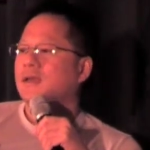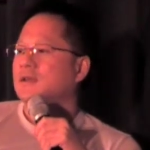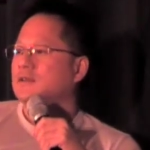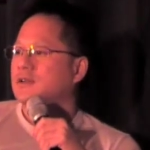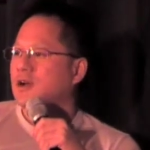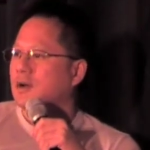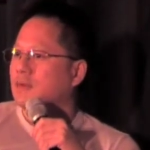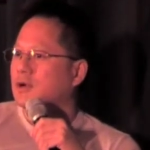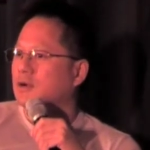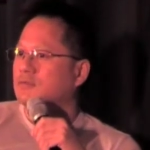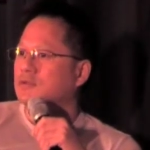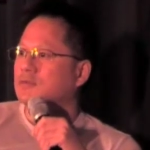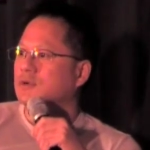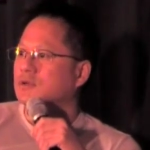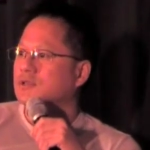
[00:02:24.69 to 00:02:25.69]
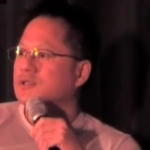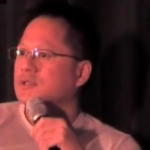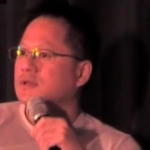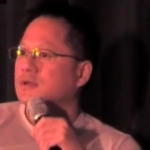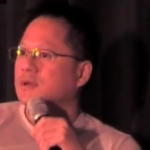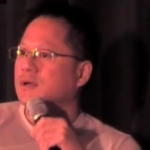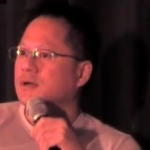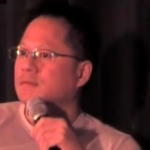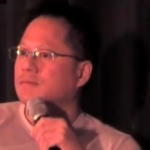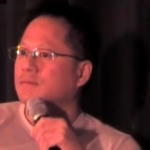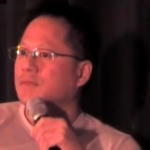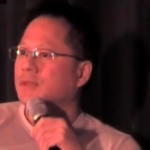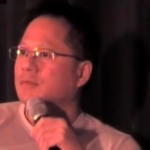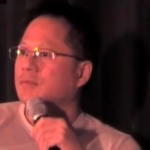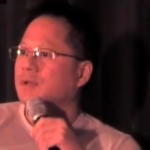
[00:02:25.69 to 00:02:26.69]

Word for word: can't comment on rumors, um,